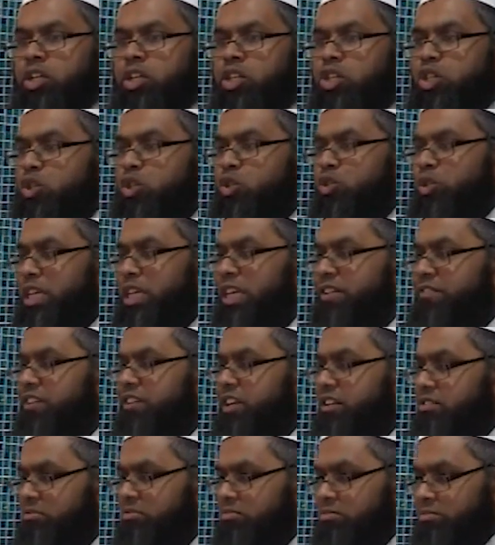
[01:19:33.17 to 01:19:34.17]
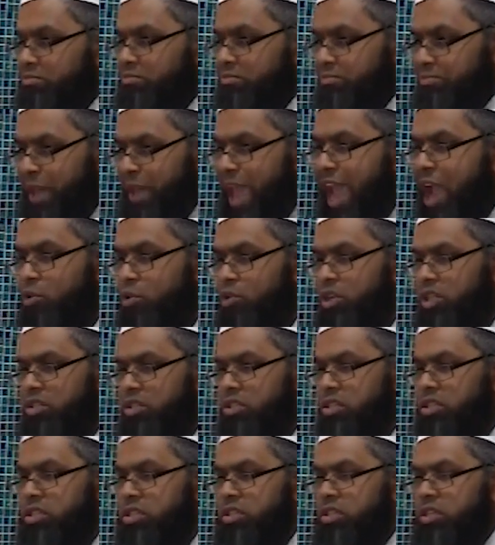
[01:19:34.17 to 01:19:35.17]
to even
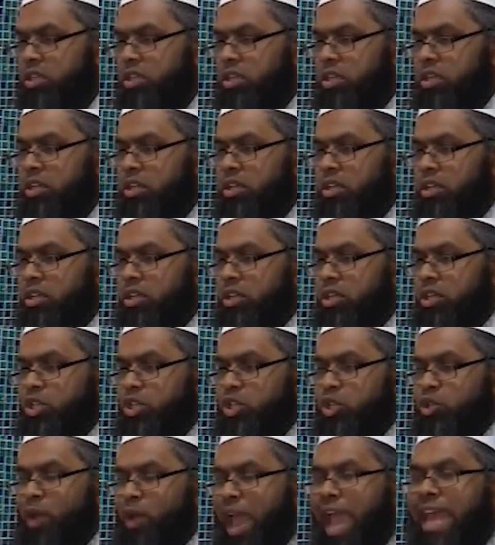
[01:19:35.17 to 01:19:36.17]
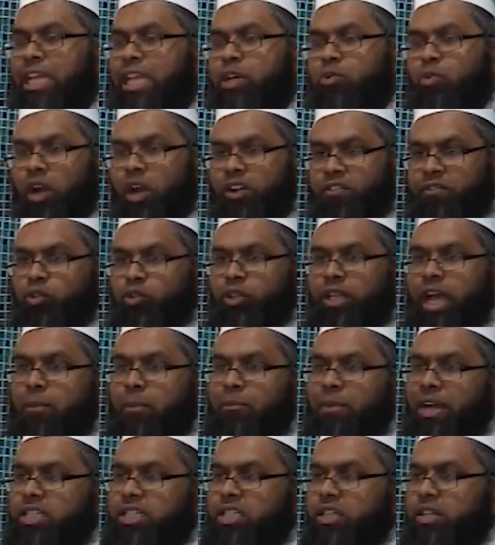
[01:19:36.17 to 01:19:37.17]
parents, to anyone for
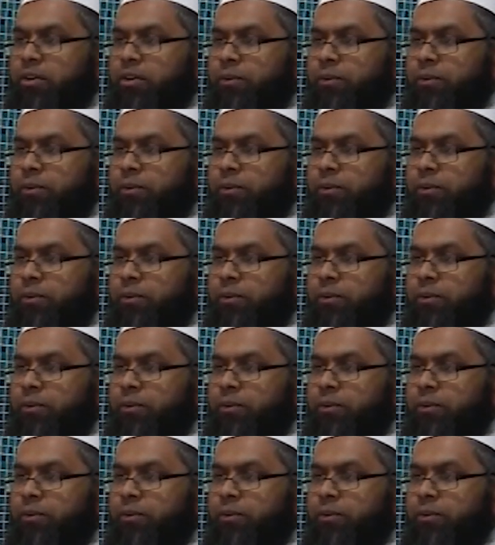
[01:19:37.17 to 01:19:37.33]
that matter.